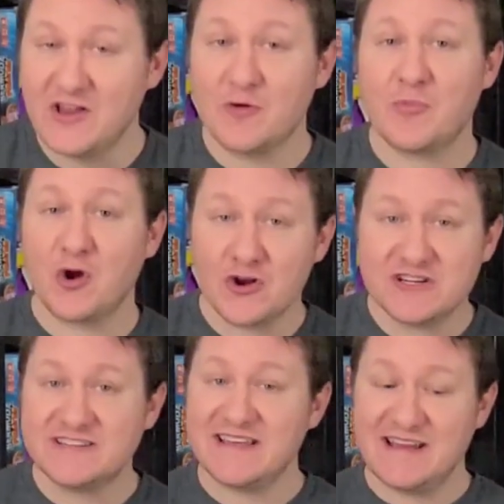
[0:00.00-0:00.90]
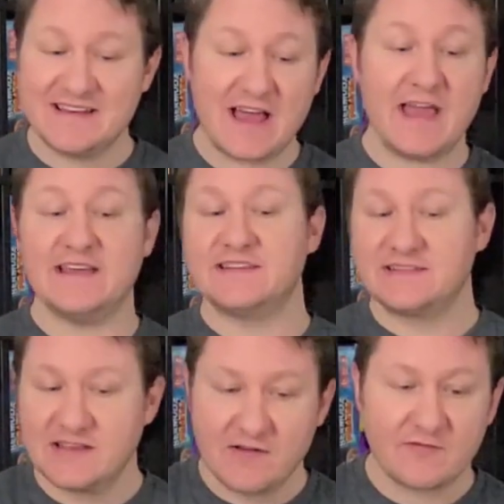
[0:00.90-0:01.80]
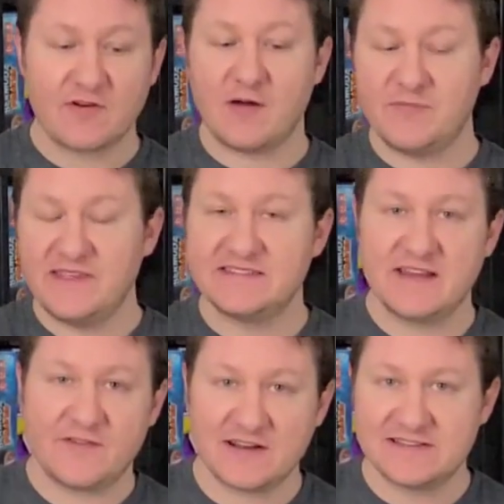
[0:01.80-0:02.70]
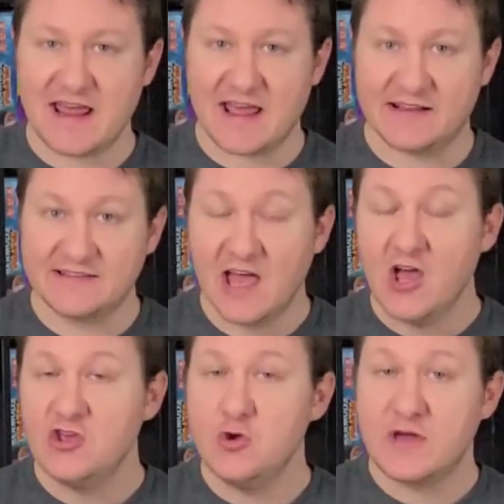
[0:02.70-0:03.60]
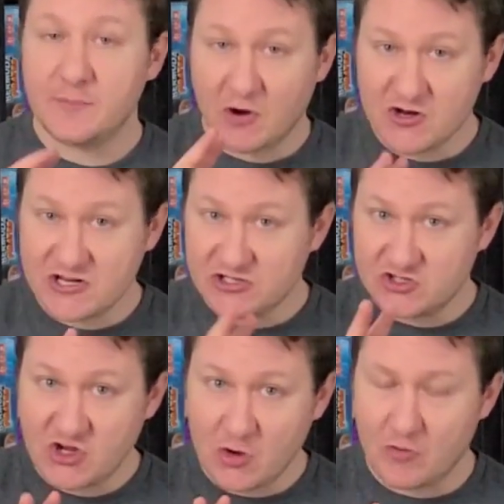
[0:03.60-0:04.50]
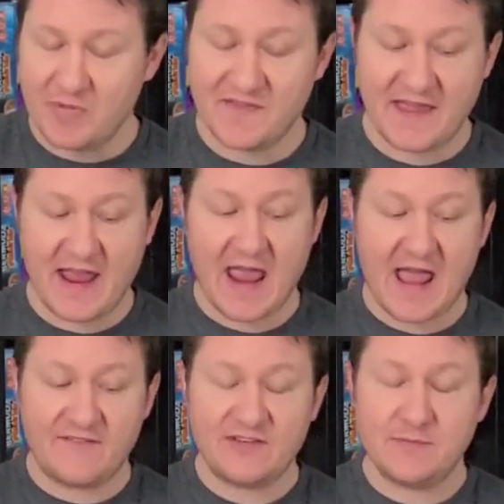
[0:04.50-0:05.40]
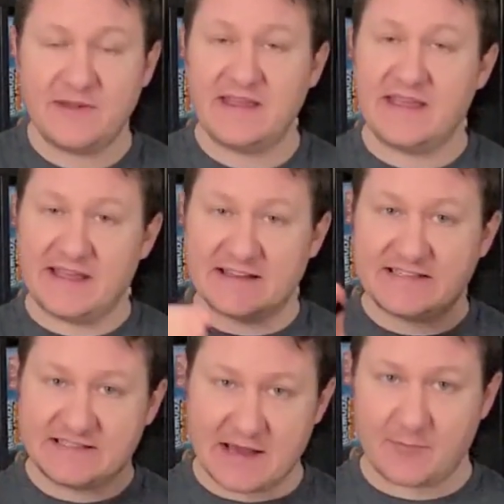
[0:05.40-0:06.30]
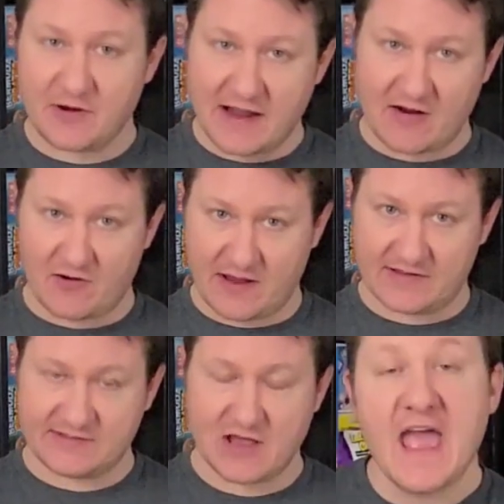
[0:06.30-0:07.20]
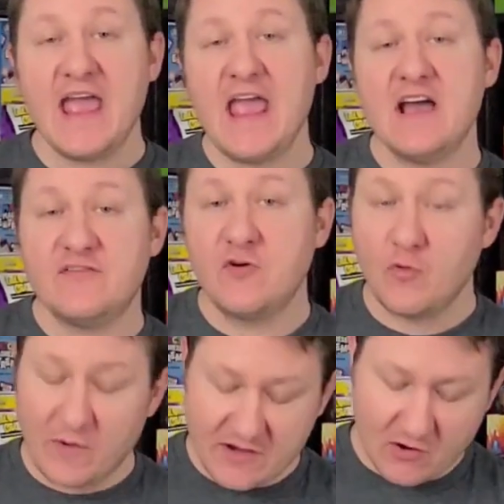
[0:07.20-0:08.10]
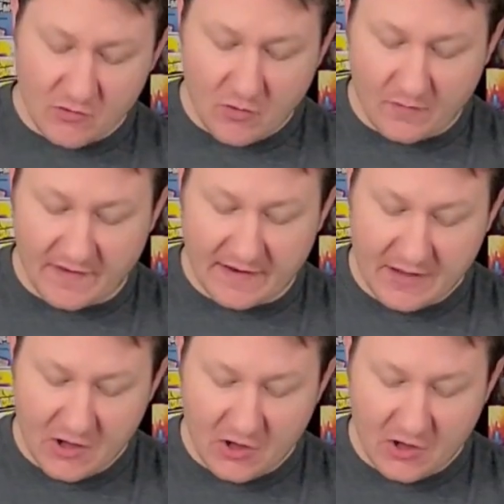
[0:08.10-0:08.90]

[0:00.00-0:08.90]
you're purchasing dice from these different stands, you can purchase 2, but they have to be in separate areas. So if, when you're rolling,